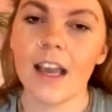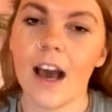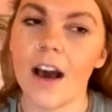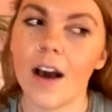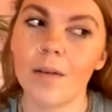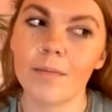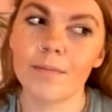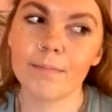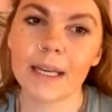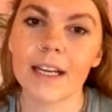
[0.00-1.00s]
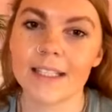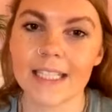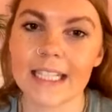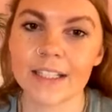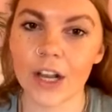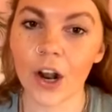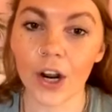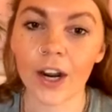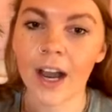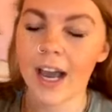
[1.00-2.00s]
um, because these
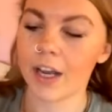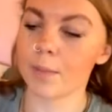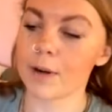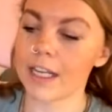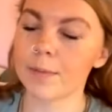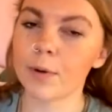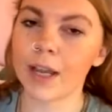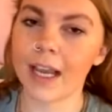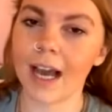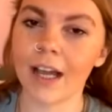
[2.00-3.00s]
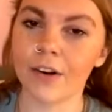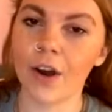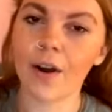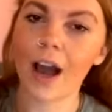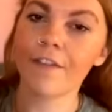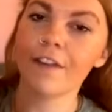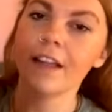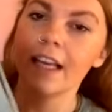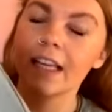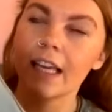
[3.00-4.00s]
are a higher price point, I don't know. I feel
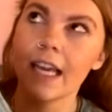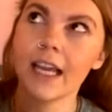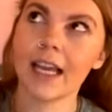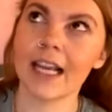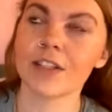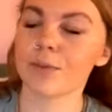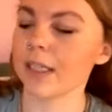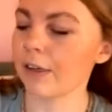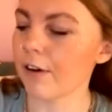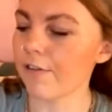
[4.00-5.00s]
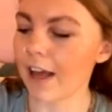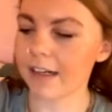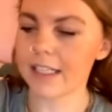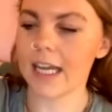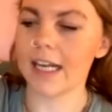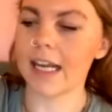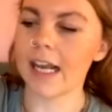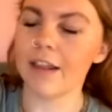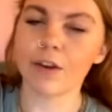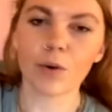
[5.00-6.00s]
like it's really reflected
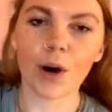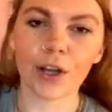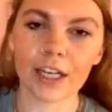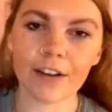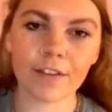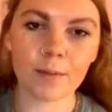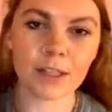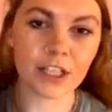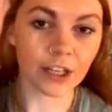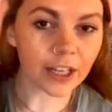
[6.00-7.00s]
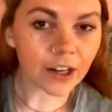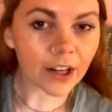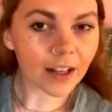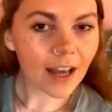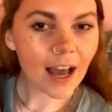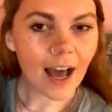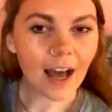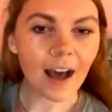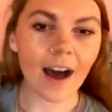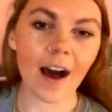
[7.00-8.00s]
in the quality of the material.
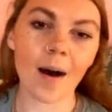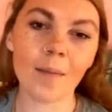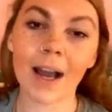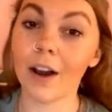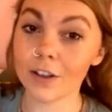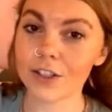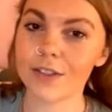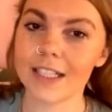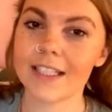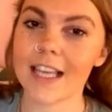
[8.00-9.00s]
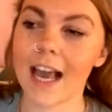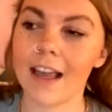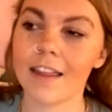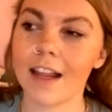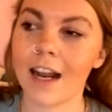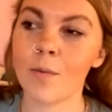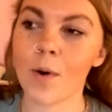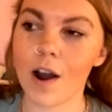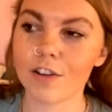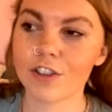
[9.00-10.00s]
Um, I also did say that I
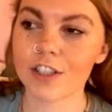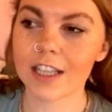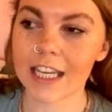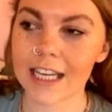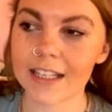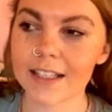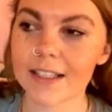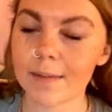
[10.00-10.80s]
washed these,